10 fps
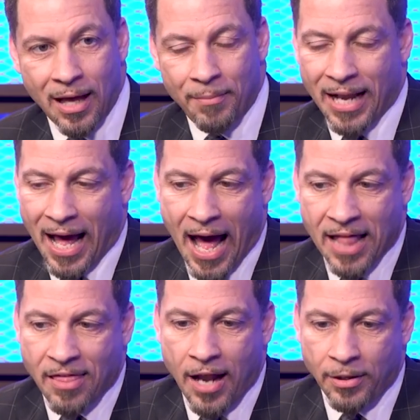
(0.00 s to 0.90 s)
I mean, I, I
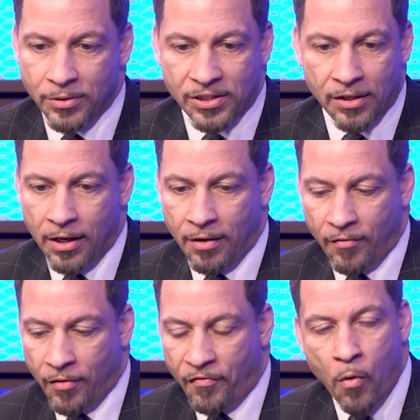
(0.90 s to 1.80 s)
thought it was a, a,
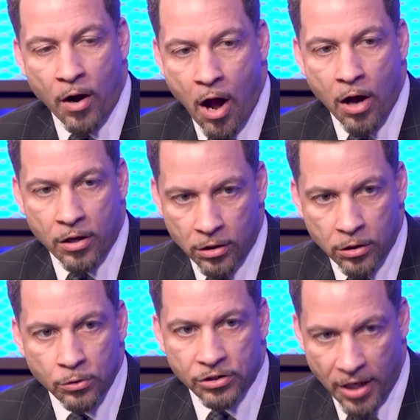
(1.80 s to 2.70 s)
a, foregone
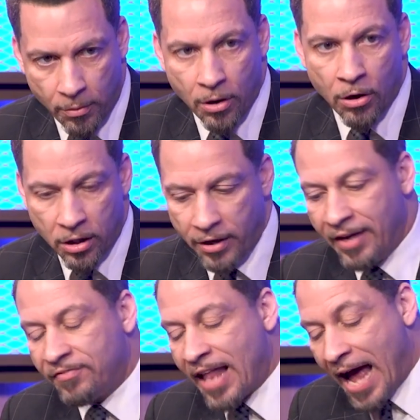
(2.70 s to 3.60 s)
conclusion they were going to mm-hmm.
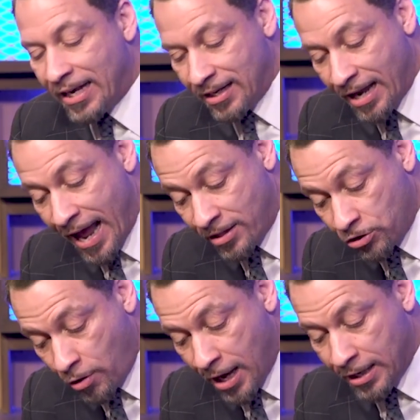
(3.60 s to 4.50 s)
clear. If not at the
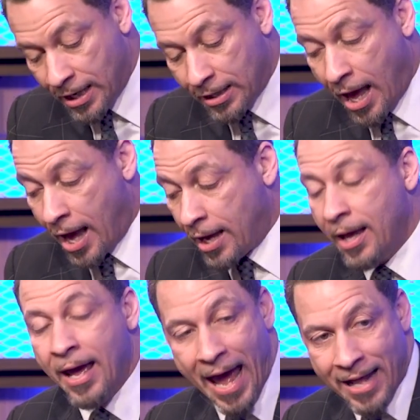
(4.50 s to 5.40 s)
trade deadline,
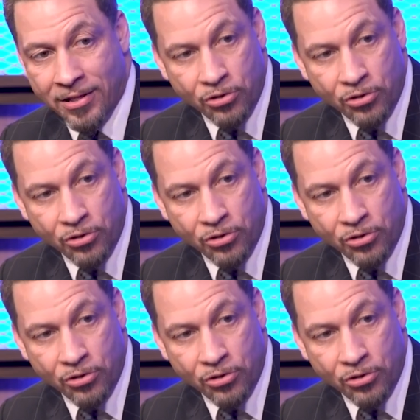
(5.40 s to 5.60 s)
at the